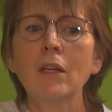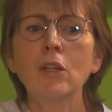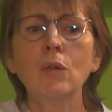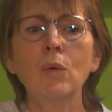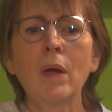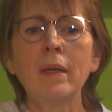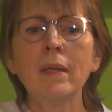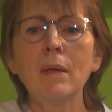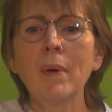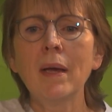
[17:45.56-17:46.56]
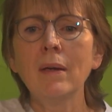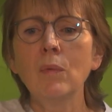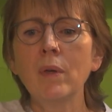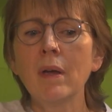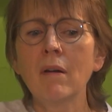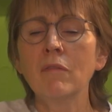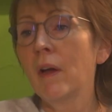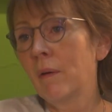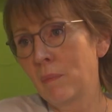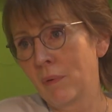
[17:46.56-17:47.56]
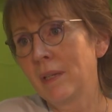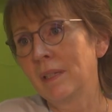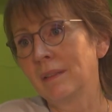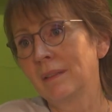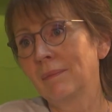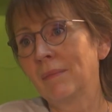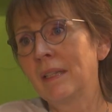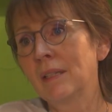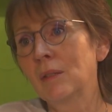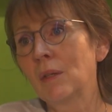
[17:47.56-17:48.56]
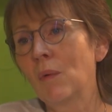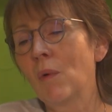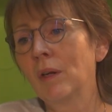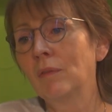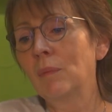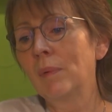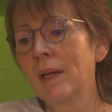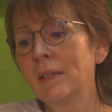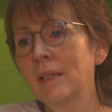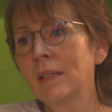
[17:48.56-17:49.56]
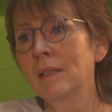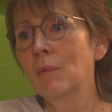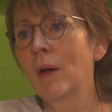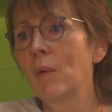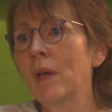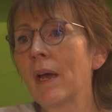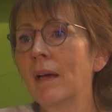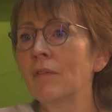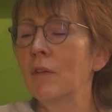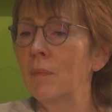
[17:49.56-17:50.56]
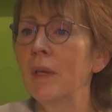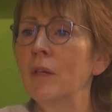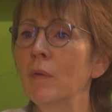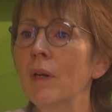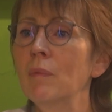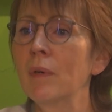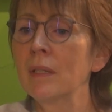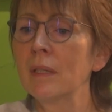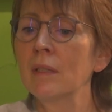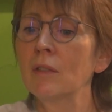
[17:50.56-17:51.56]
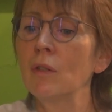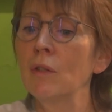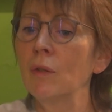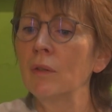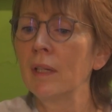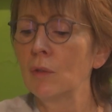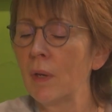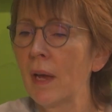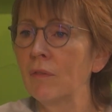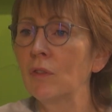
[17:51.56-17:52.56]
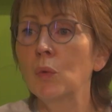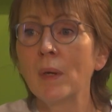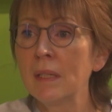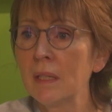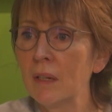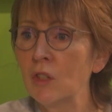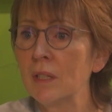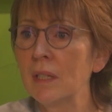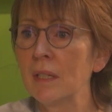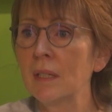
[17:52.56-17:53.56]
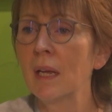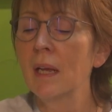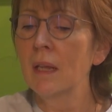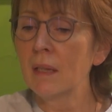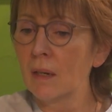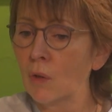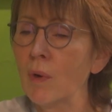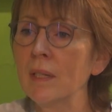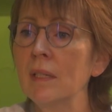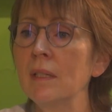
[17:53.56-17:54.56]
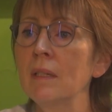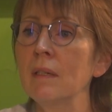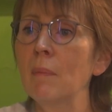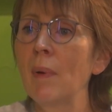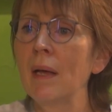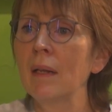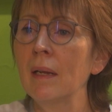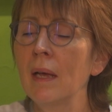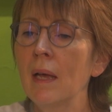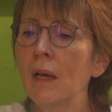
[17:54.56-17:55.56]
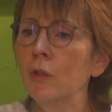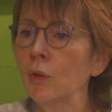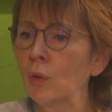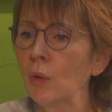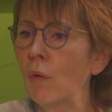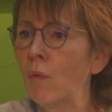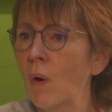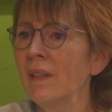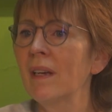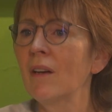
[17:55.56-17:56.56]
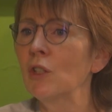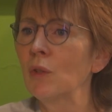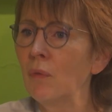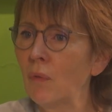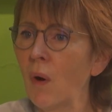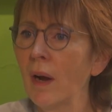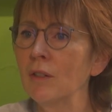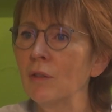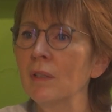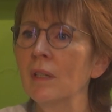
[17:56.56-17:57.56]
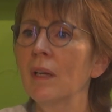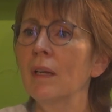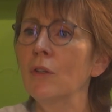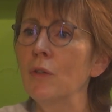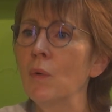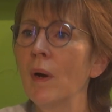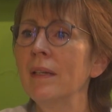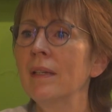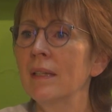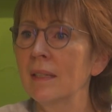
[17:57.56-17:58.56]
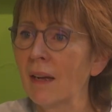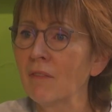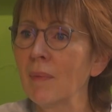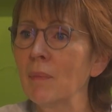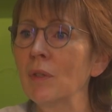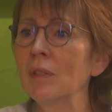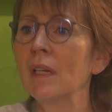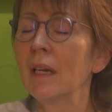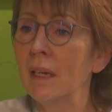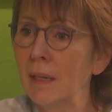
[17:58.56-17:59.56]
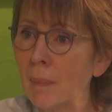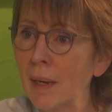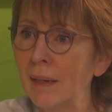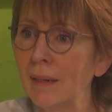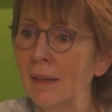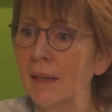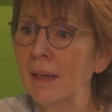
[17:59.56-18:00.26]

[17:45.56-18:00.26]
You know, in Nepal, we are very present. It's one of the places where we have a big UN presence. Do you know that we have 20 agencies that are resident in Nepal, a total of 1,400 UN staff members in Nepal.